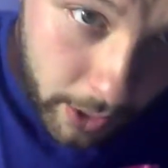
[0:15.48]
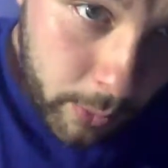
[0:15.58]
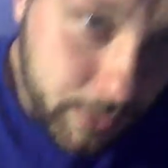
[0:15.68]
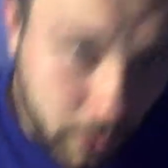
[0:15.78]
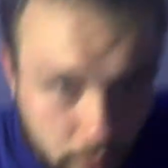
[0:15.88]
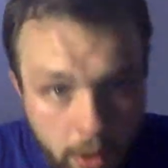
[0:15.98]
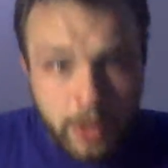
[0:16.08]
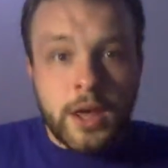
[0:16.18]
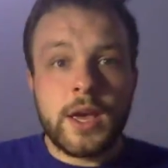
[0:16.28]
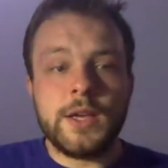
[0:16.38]
why I went for a
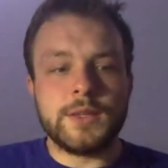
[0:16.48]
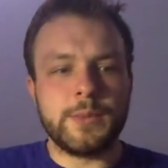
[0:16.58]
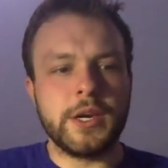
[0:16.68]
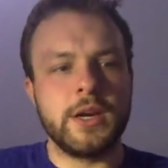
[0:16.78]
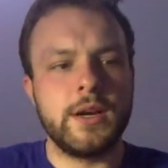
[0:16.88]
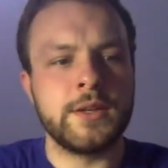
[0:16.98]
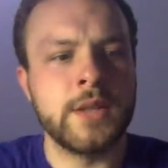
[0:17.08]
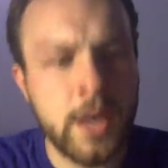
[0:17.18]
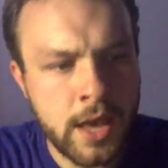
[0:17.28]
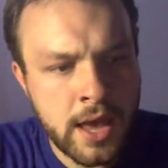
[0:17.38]
run is
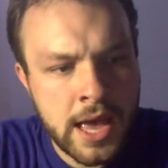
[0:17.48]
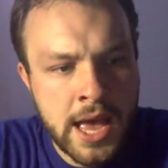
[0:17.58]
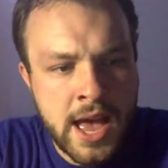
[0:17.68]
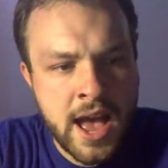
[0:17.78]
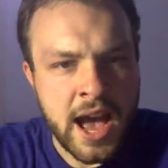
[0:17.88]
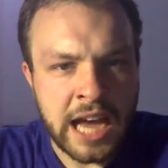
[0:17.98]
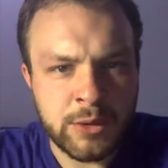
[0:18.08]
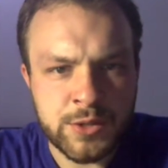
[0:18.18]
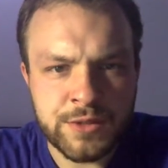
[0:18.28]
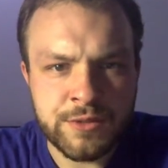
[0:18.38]
because
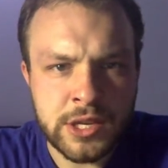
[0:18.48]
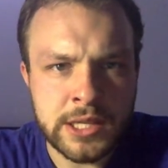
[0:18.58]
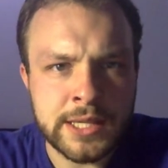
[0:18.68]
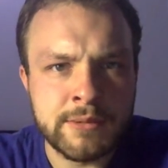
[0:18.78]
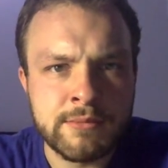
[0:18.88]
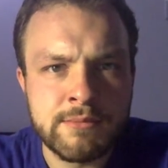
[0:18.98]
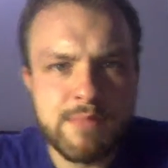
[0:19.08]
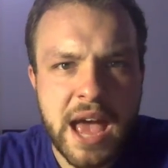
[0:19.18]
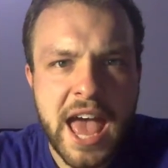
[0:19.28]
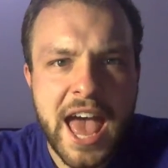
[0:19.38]
I was feeling
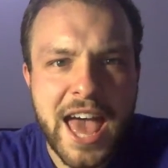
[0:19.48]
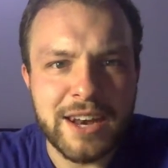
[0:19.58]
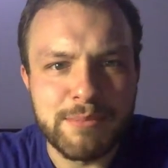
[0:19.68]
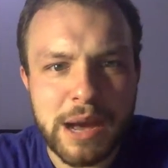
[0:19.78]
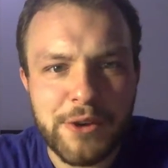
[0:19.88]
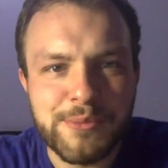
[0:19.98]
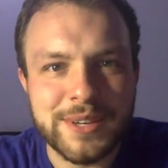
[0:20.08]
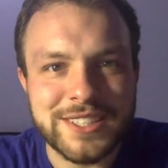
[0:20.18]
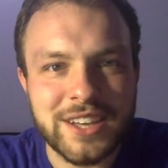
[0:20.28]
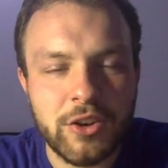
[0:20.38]
bad about
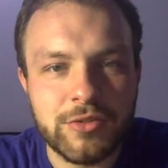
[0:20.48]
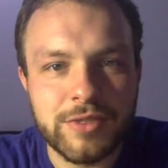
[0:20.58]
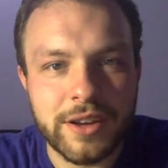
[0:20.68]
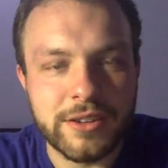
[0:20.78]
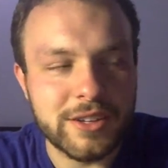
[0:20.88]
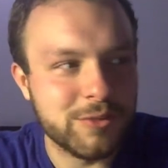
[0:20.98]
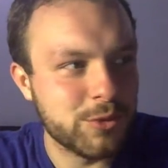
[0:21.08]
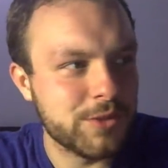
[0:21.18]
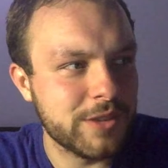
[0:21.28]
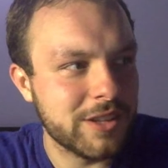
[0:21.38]
myself. I
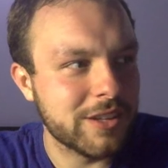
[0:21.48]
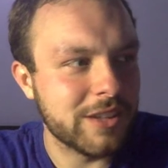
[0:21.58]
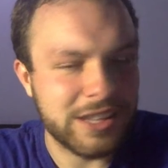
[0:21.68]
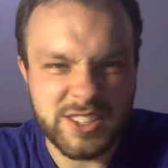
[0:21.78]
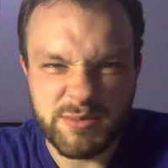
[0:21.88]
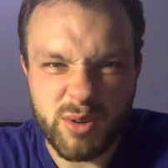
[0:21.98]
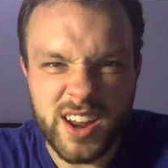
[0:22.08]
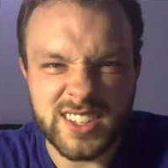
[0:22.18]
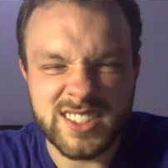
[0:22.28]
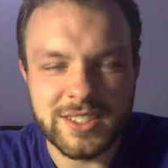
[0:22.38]
was feeling like
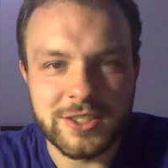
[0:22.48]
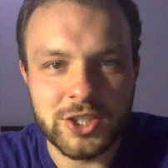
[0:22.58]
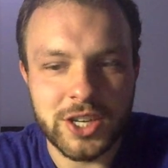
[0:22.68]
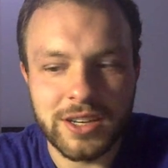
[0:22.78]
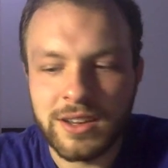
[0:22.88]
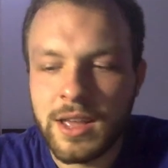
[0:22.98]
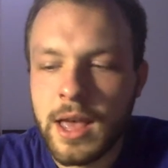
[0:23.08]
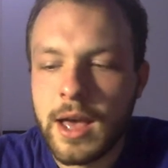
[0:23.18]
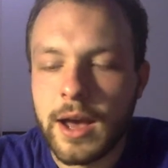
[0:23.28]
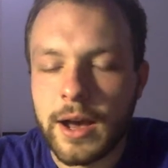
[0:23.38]
depressed and shit,
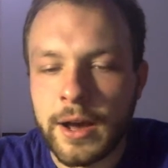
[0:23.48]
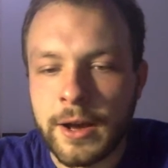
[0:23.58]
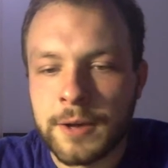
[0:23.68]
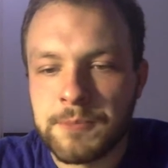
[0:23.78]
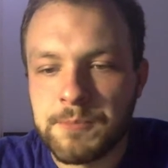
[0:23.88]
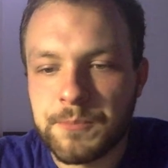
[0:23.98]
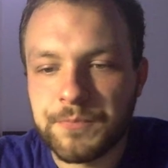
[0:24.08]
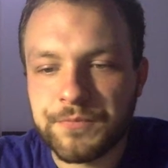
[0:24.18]
and